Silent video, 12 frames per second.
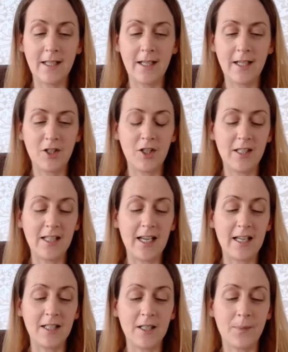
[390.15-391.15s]
she
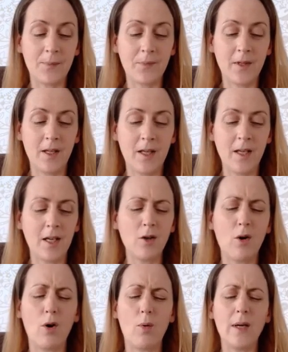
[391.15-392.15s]
said. It
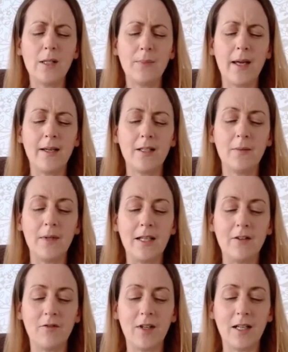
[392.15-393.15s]
always paid to be in
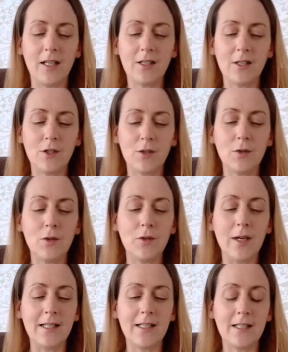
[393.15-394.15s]
Felix's good
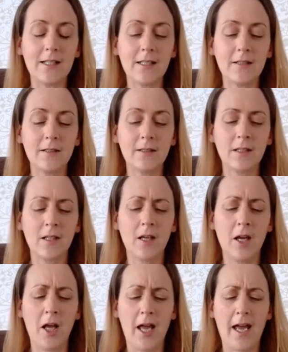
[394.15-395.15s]
graces.
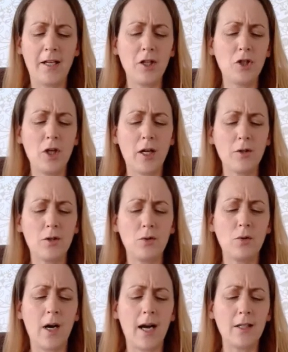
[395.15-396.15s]
"Any chance you
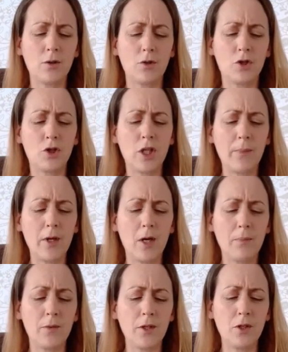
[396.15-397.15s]
guys could shimmy up
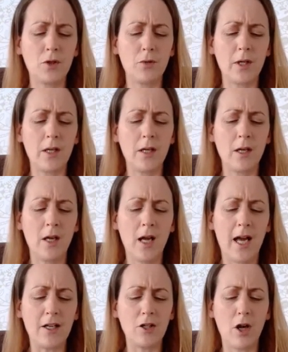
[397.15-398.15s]
this tree
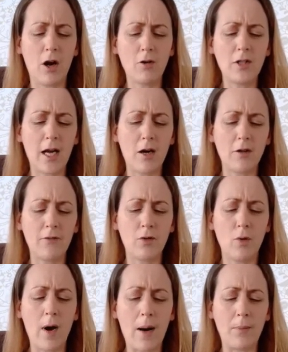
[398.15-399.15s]
and knock down a few
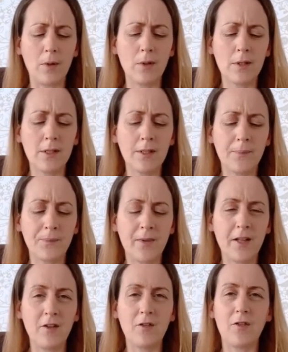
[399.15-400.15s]
apples?"
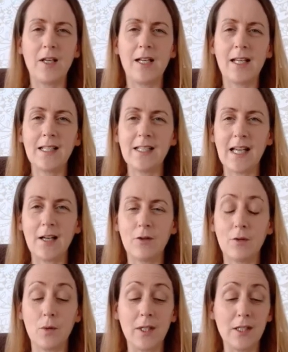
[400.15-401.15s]
Felix said
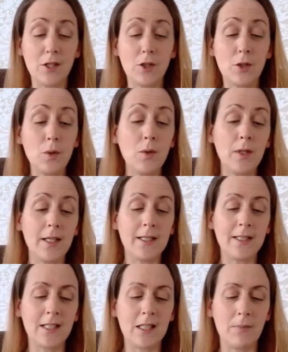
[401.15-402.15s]
through his
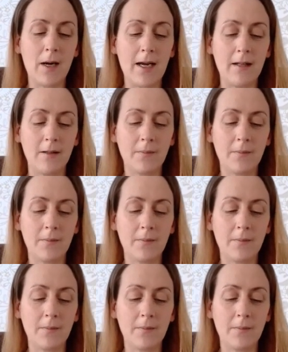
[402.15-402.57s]
toothiest smile.